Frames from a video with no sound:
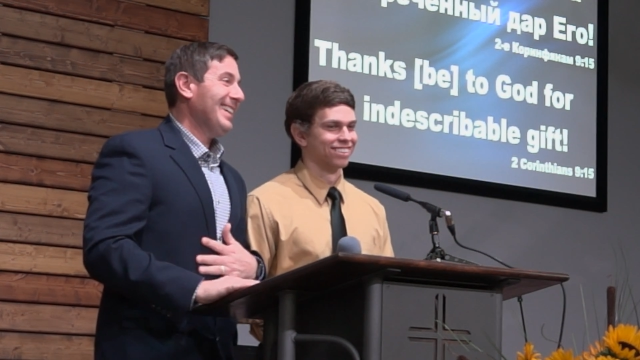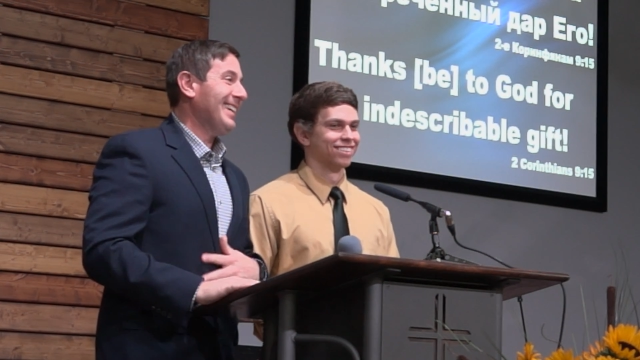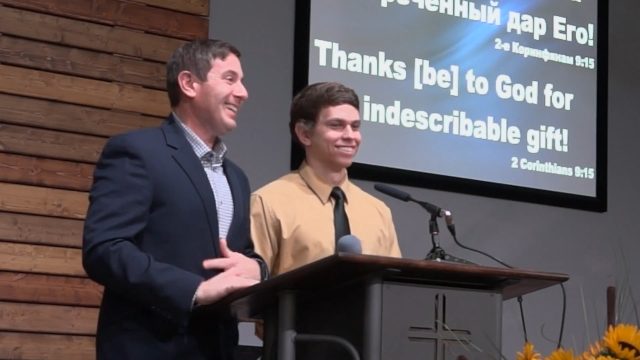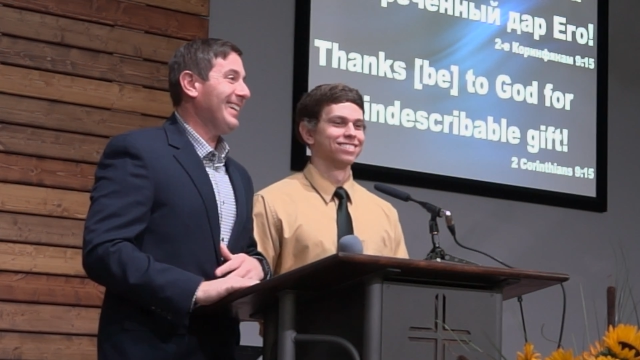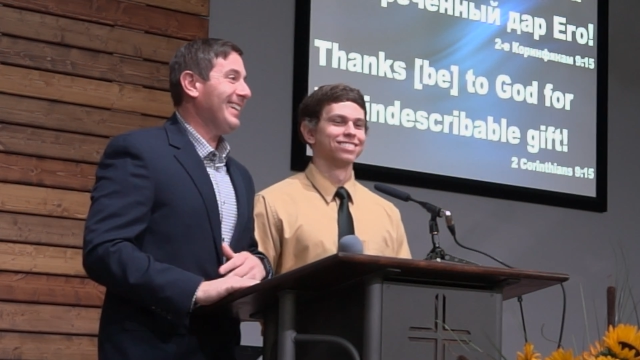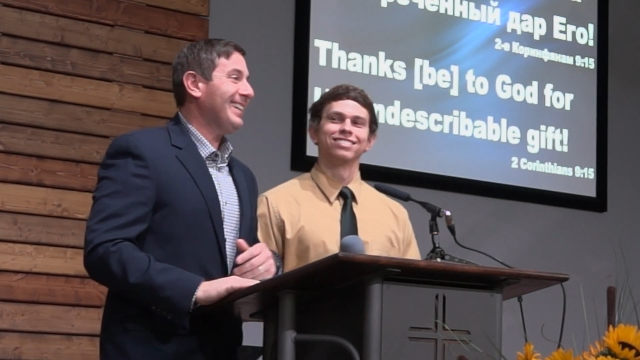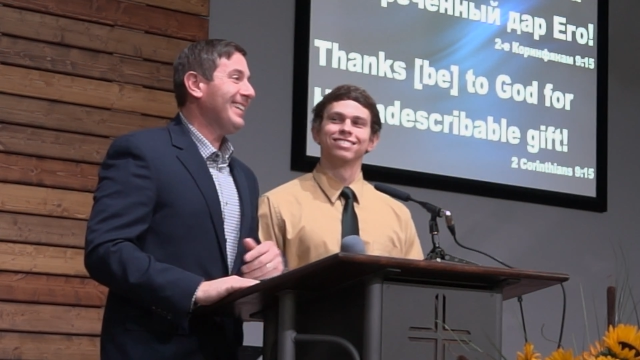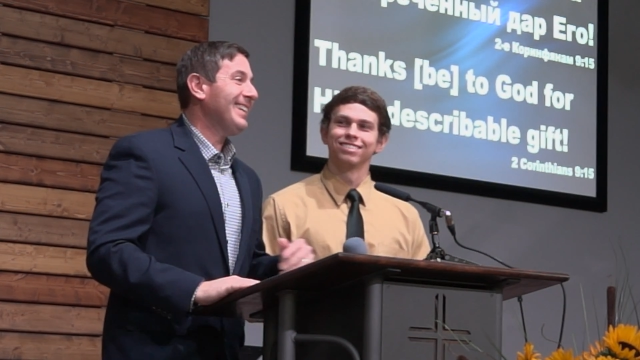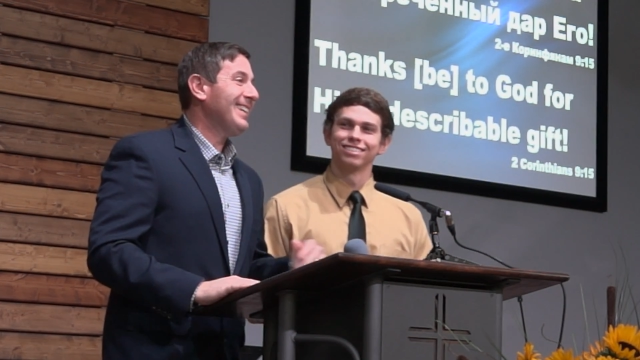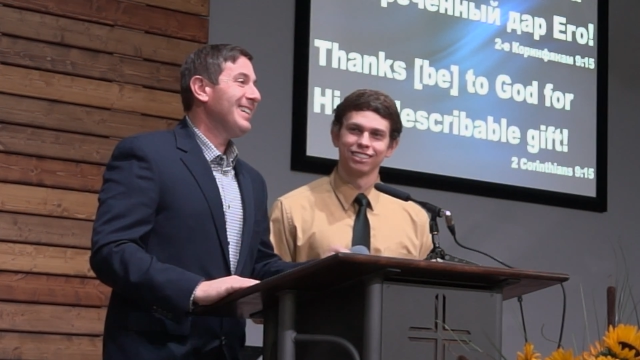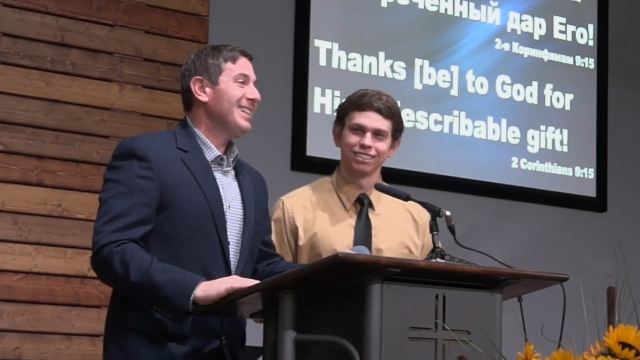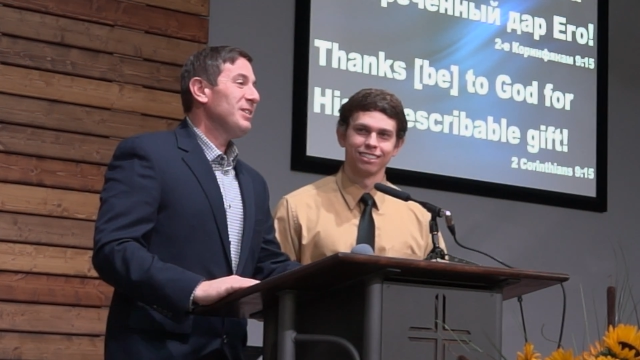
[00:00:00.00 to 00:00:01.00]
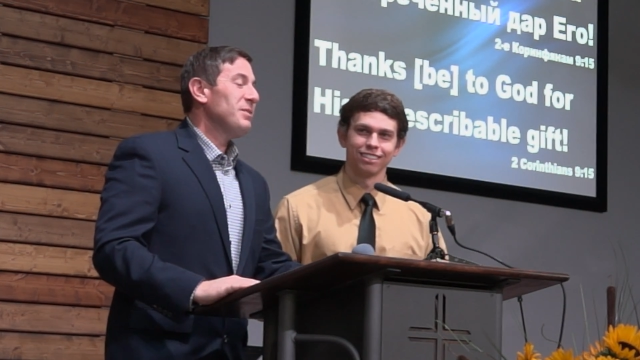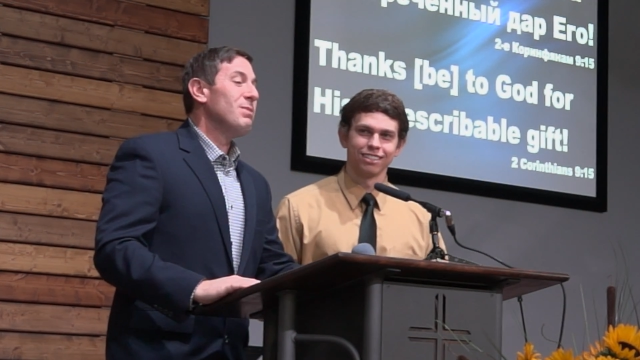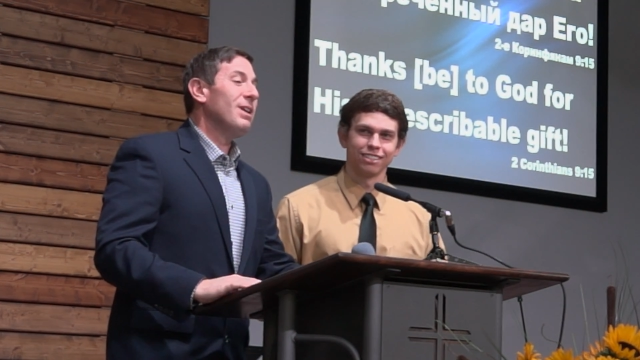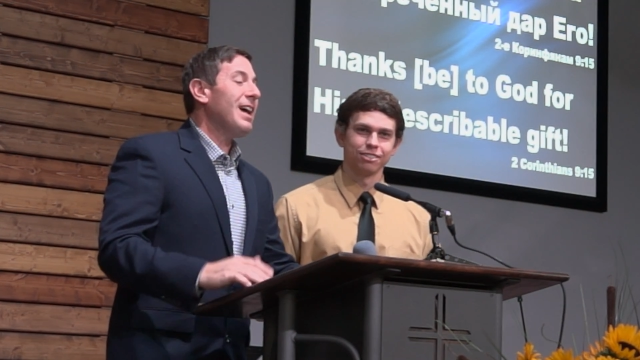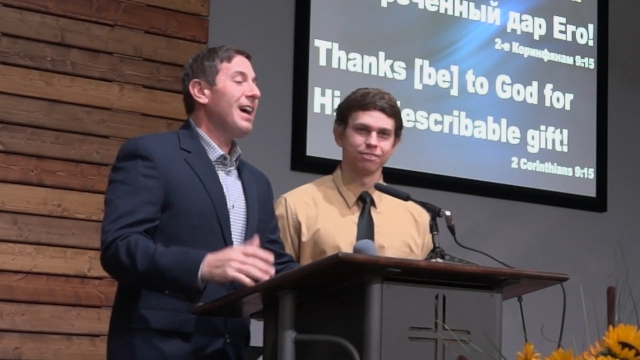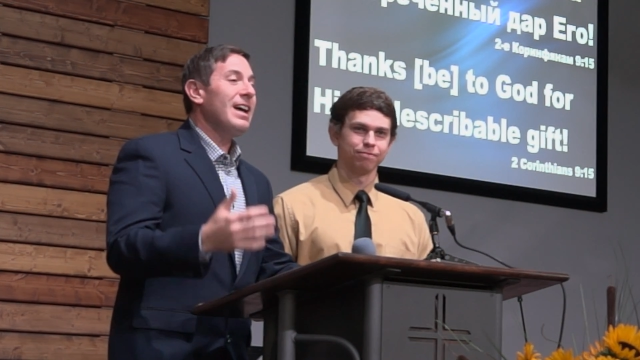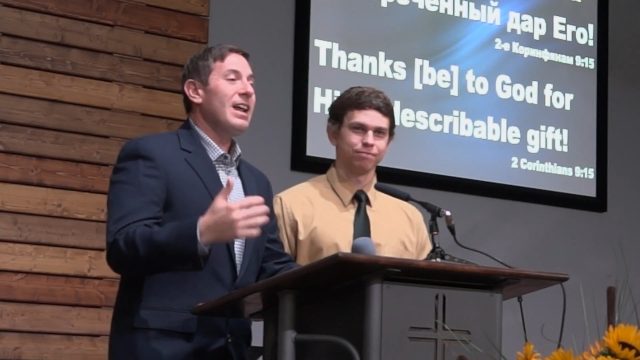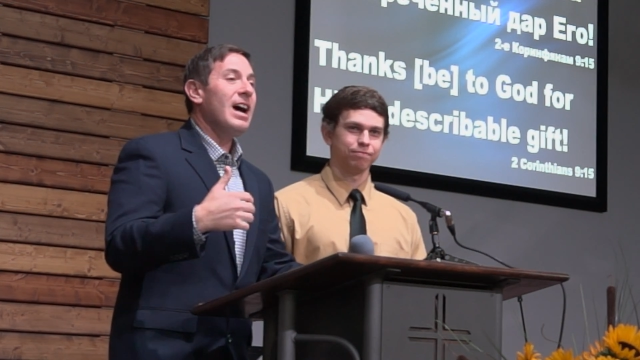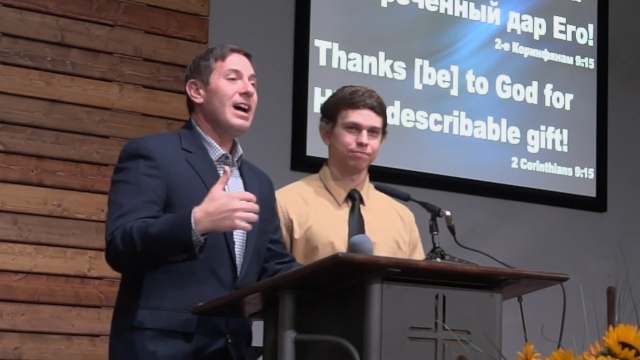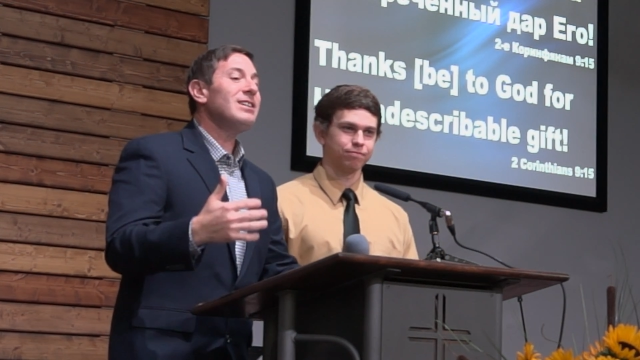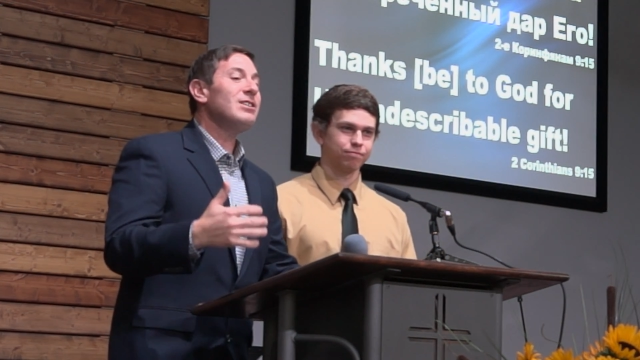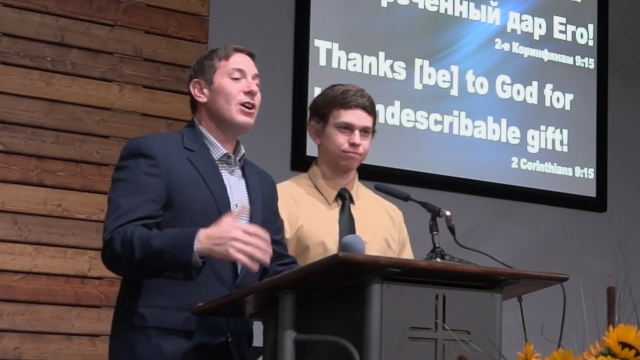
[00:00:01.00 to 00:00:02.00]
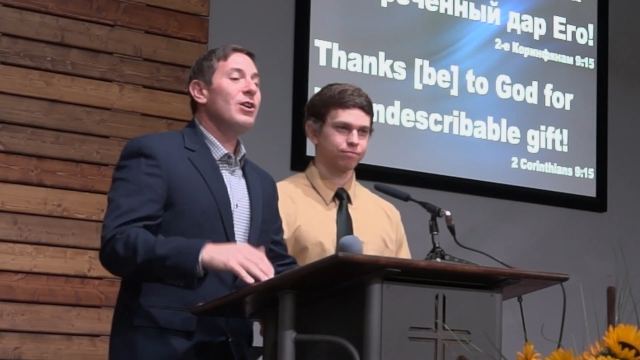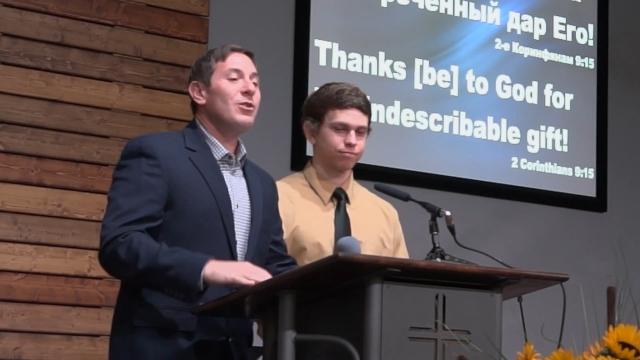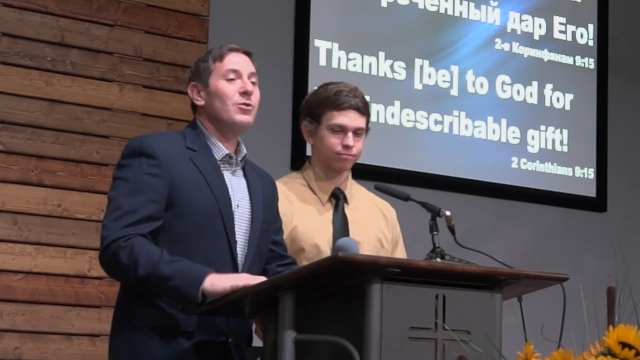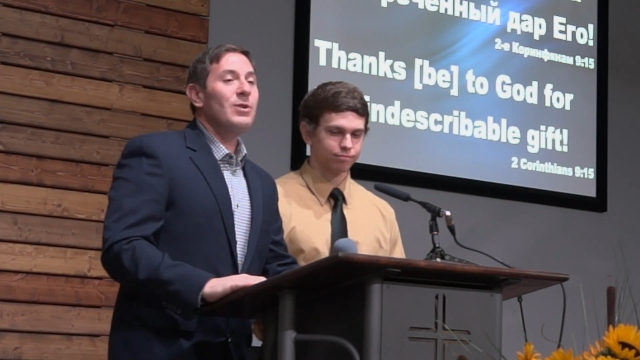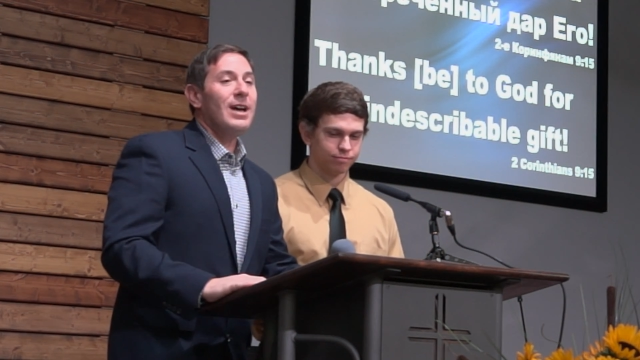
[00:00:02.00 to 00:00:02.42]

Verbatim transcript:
Speaker 1: uh, but I, I know,